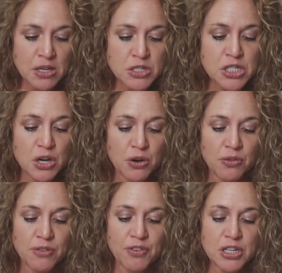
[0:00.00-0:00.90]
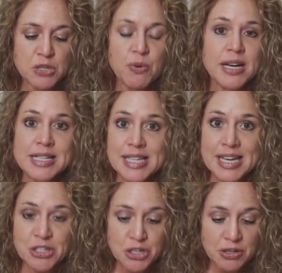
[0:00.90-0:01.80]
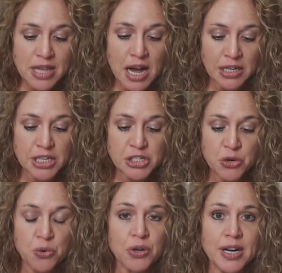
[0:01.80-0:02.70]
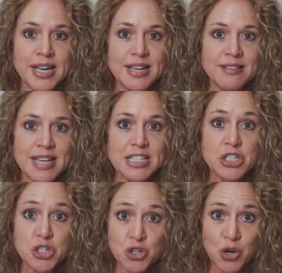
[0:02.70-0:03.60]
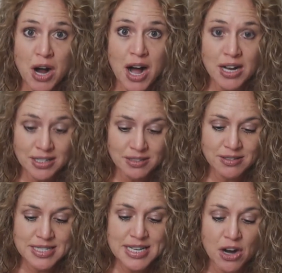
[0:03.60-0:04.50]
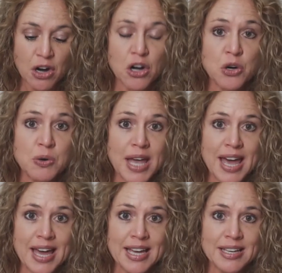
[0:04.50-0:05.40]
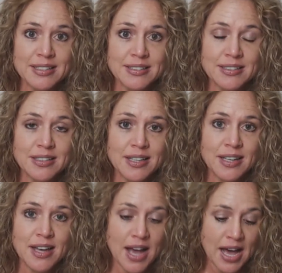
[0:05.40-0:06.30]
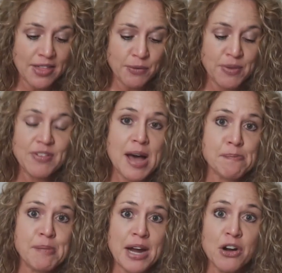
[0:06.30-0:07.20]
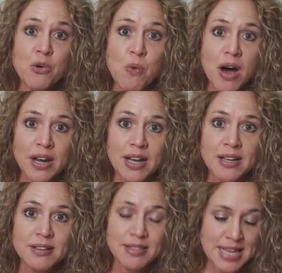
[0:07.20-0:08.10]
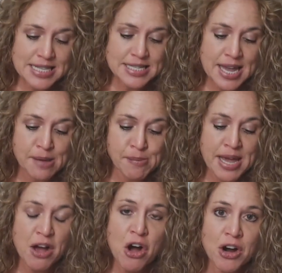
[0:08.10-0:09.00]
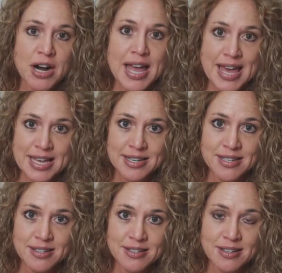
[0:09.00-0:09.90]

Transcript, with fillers: So the first one is interlocutory. That's trok, T-R-O-K. Uh, then we've got marijuana. That's M-A-R-N.